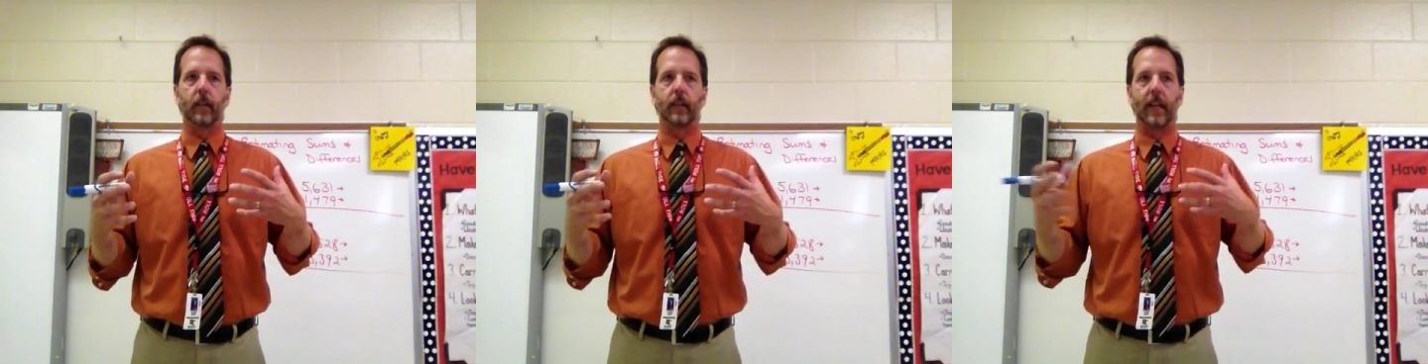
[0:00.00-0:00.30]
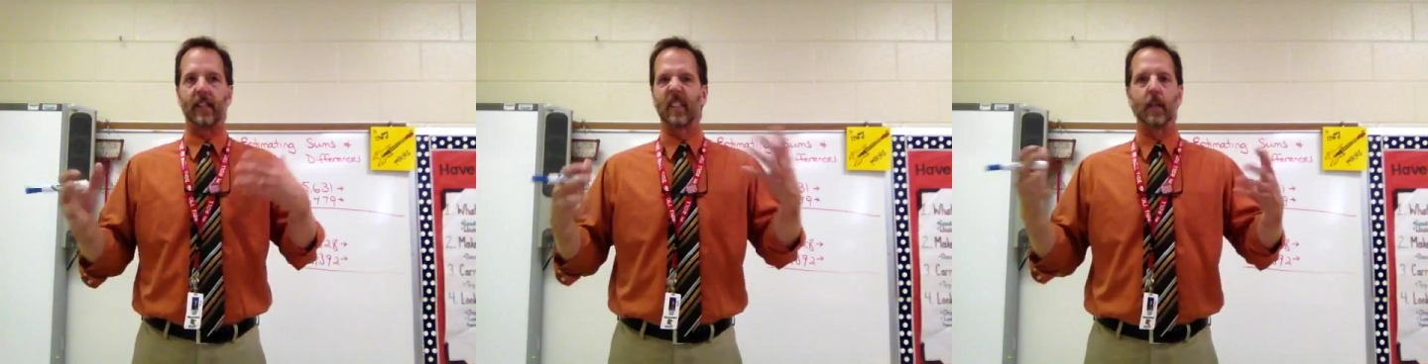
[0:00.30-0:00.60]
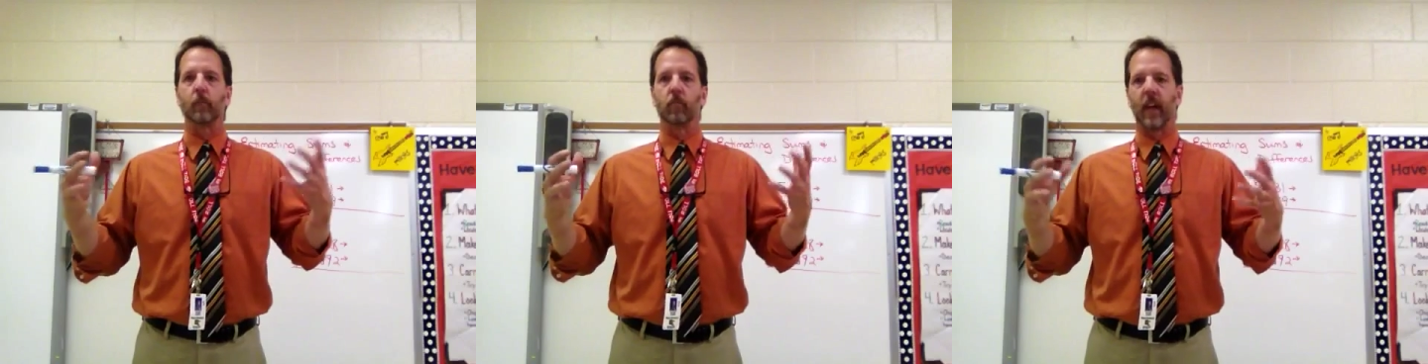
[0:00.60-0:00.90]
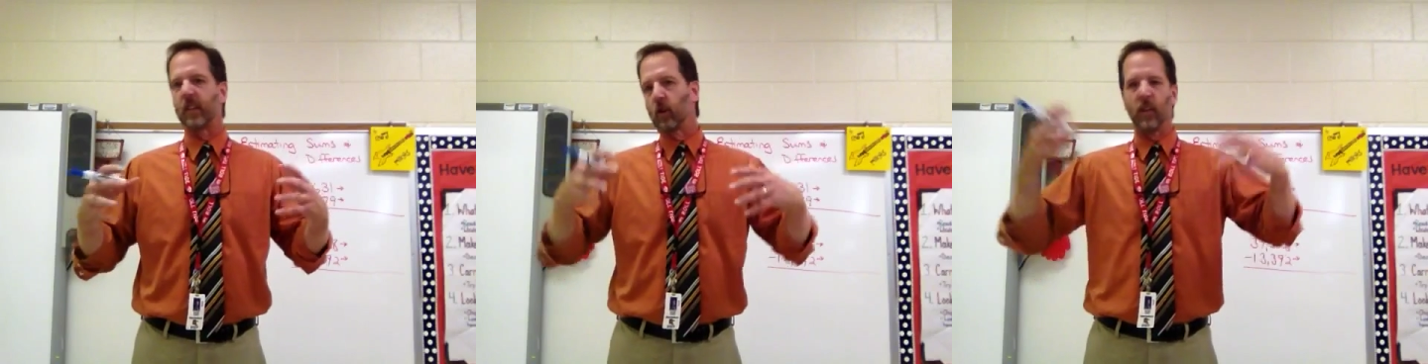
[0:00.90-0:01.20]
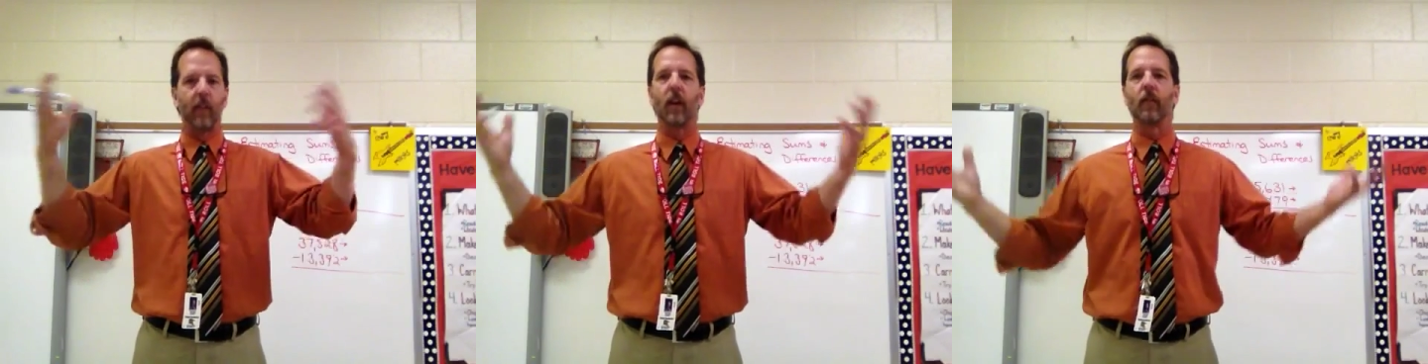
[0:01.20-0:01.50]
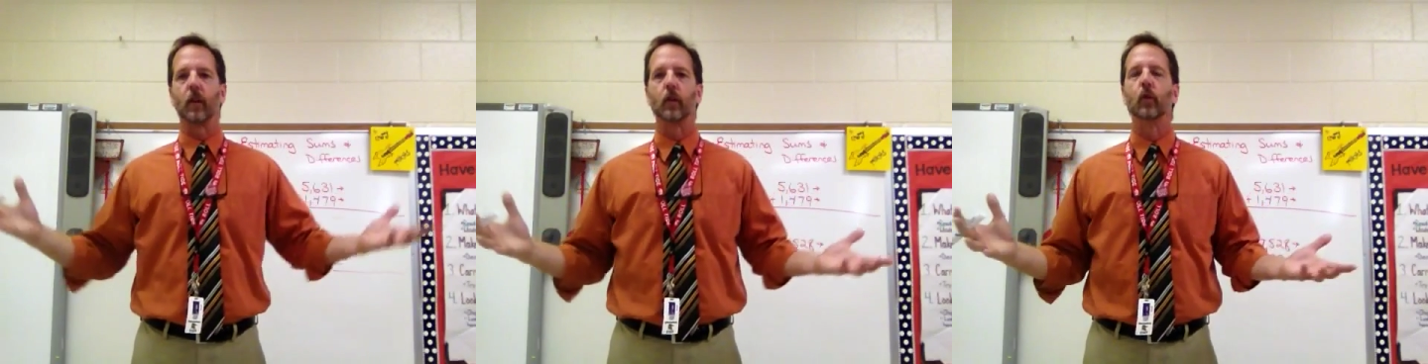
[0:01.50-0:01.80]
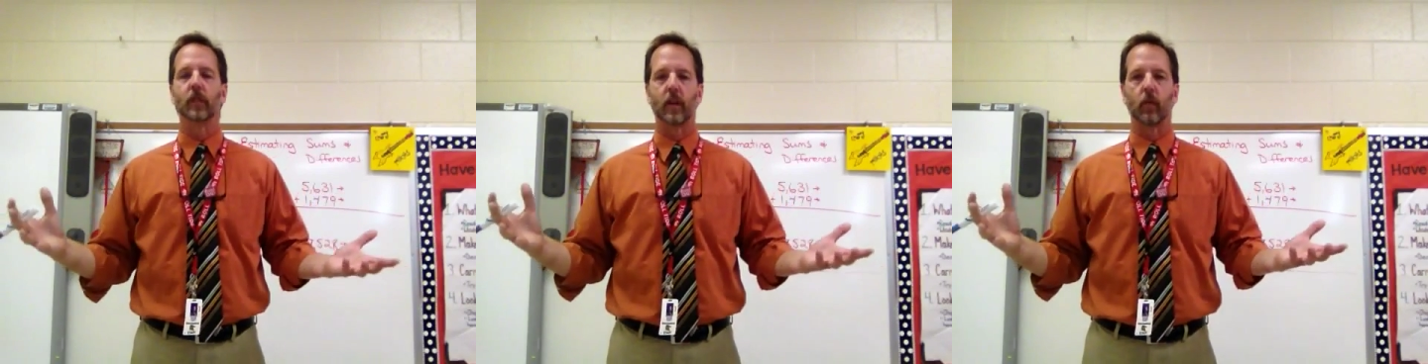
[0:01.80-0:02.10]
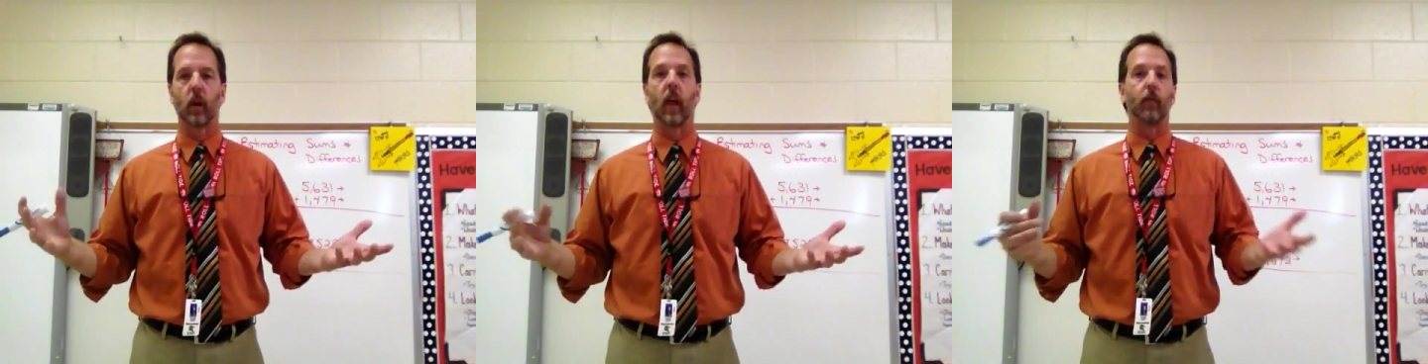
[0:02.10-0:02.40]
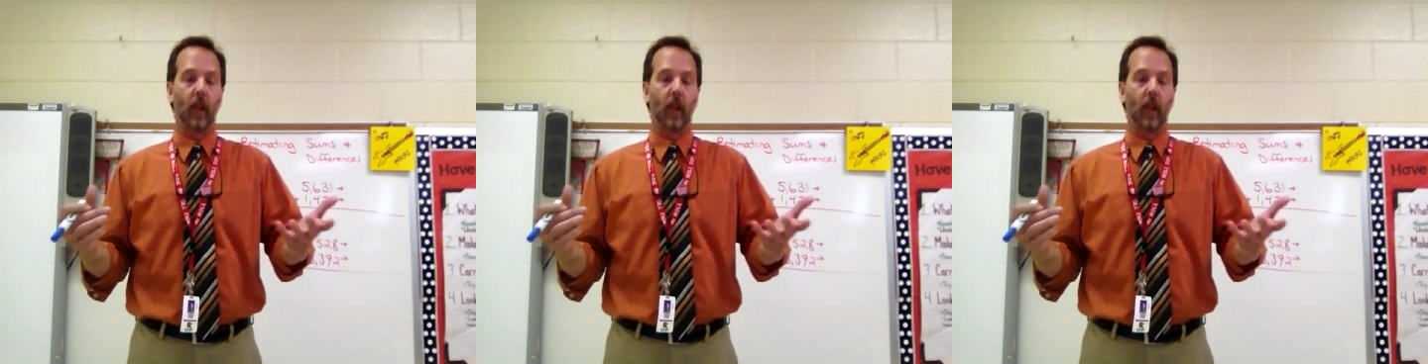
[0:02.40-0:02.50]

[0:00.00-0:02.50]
can seem like you'll never ever use it in real life.